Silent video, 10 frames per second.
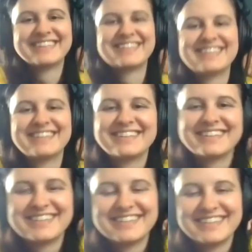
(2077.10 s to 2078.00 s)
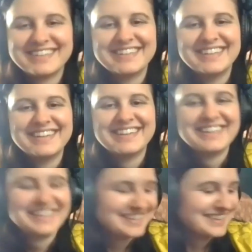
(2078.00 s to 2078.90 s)

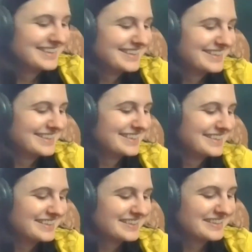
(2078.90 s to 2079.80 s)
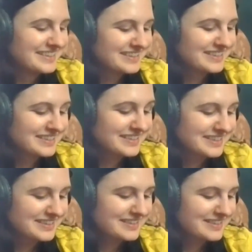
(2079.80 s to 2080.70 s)

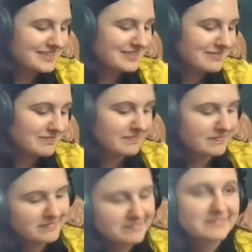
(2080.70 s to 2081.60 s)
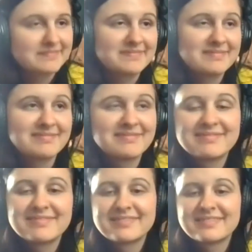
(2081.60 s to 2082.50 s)

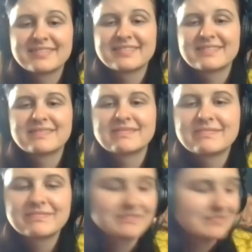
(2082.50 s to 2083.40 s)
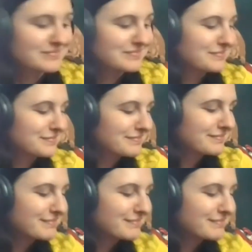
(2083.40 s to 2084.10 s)
This person isn't speaking.